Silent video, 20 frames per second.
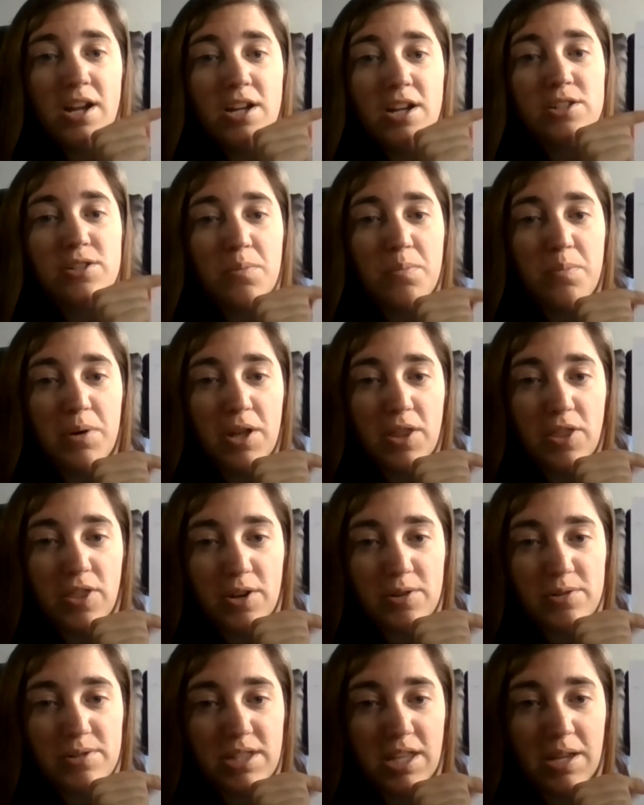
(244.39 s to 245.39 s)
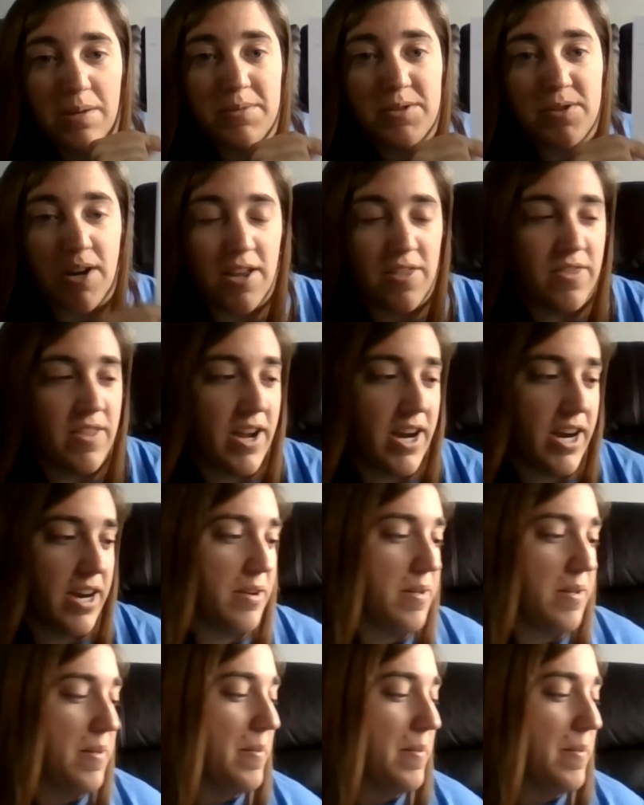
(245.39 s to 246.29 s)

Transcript: So put those themes right there.